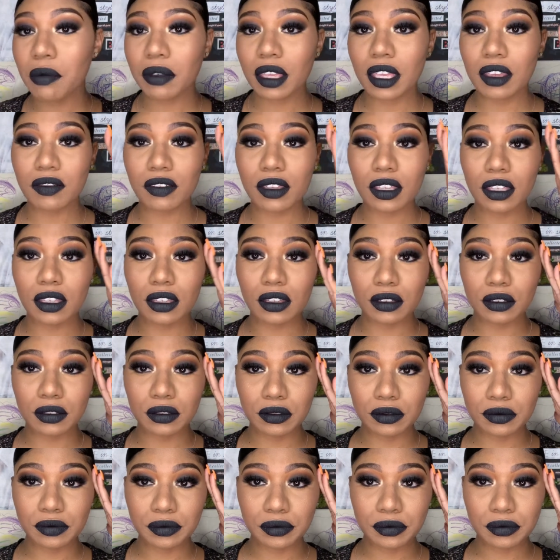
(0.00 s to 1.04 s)
giving
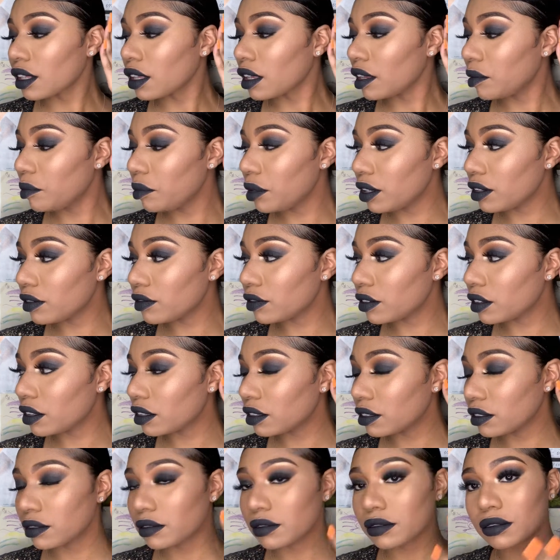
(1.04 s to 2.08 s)
you
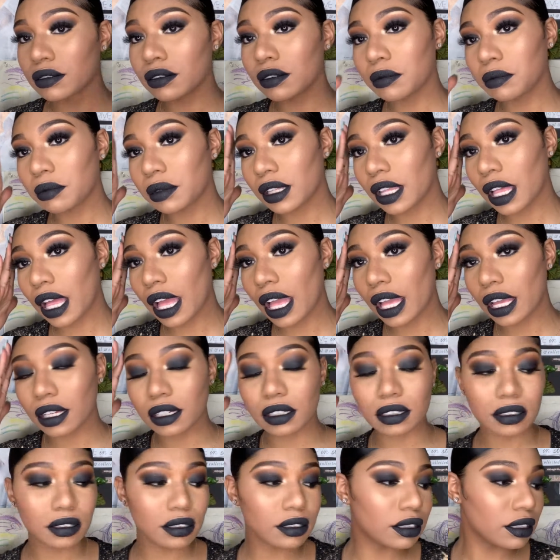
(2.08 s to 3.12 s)
beautiful black
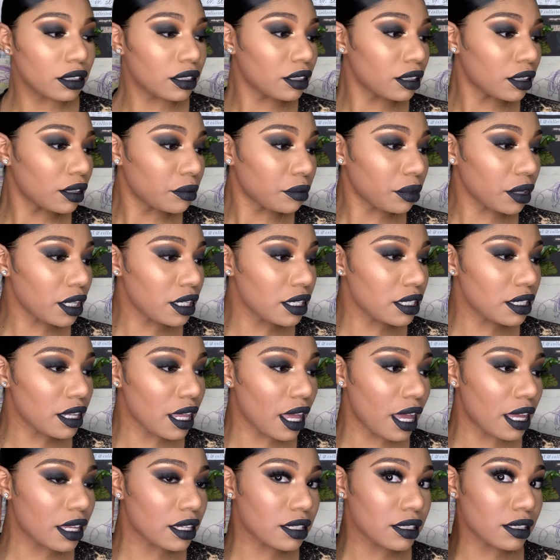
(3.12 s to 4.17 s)

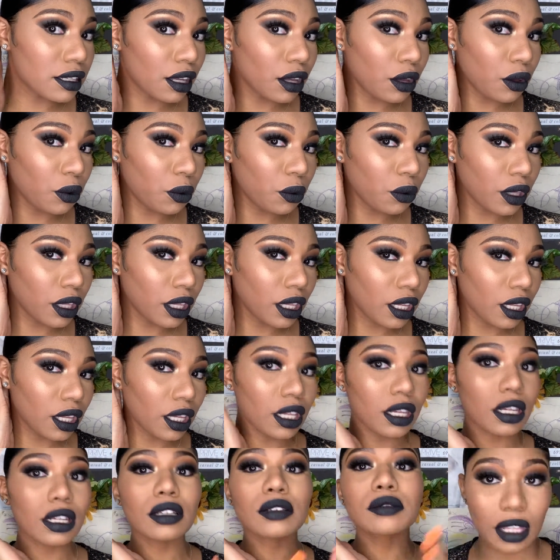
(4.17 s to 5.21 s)
princess,
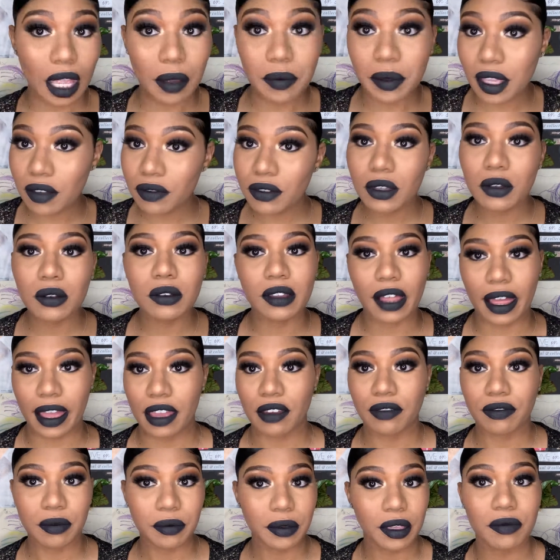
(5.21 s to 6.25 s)
queen. I'm giving you life.
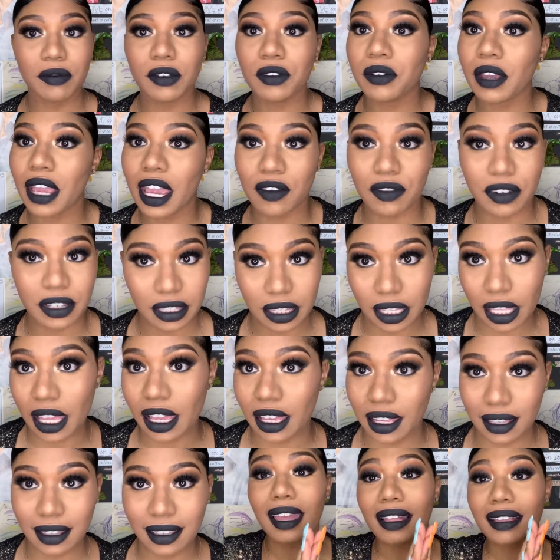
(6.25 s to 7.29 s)
I'm giving you
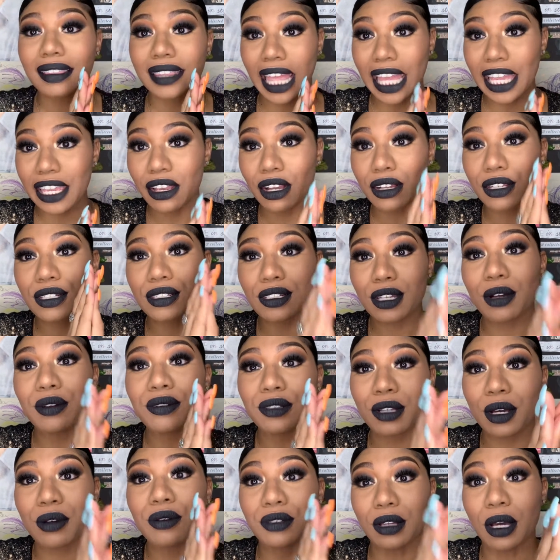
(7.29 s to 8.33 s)
everything. Thank y'all
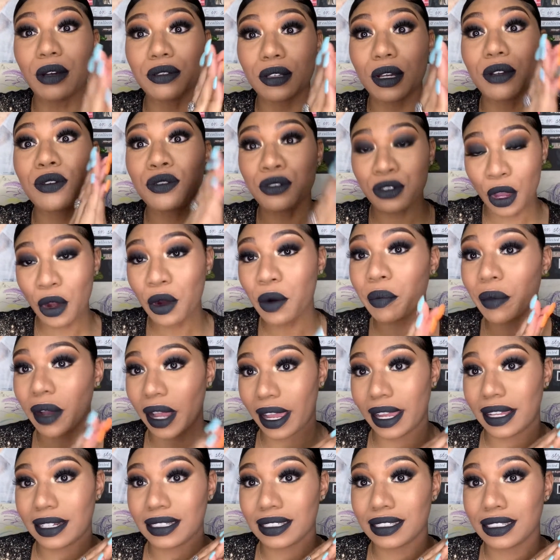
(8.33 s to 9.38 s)
so
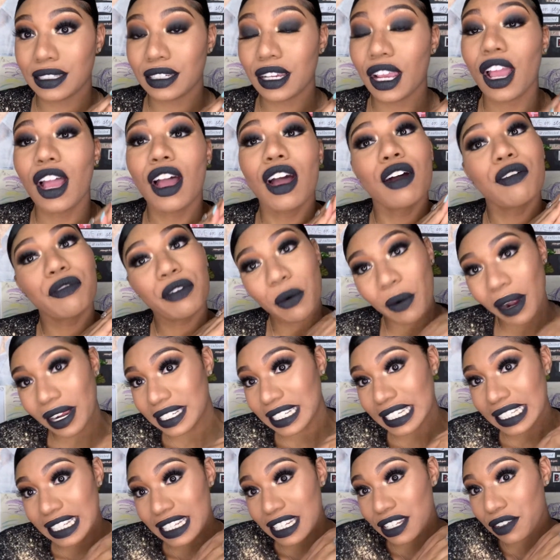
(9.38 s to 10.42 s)
much for watching this